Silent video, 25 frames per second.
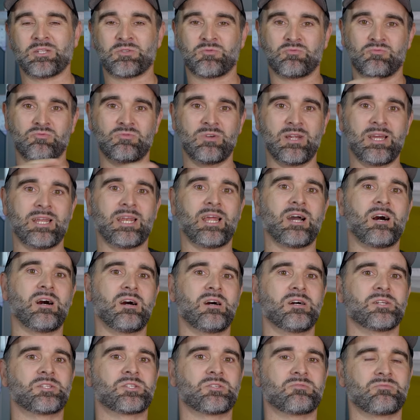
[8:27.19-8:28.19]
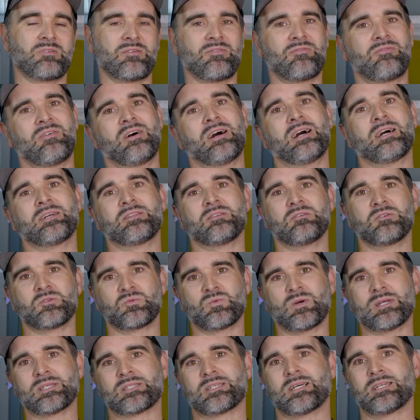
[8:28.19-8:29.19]
It's really hard to refine
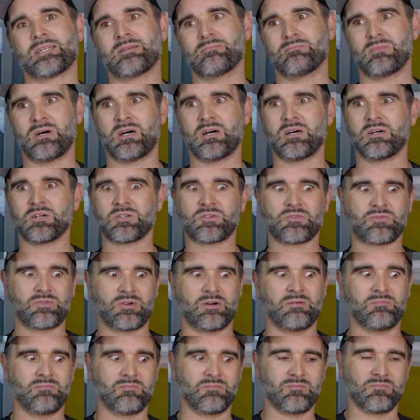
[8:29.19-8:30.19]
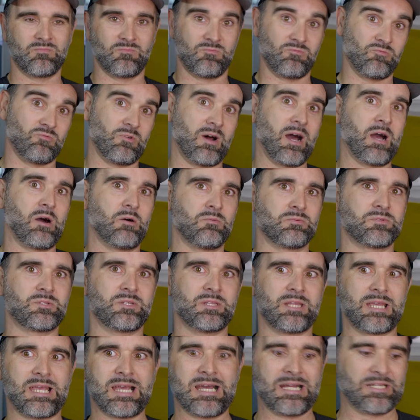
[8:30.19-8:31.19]
those wet sanding marks from right up
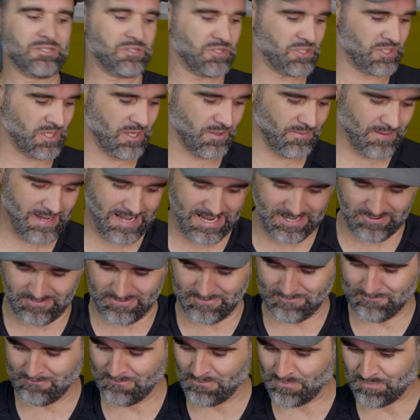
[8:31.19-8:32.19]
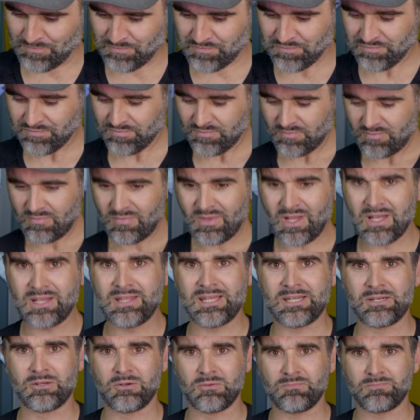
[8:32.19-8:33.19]
to the edge. So anyway,
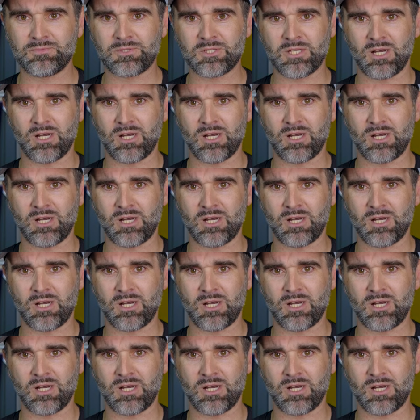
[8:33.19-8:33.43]
and then up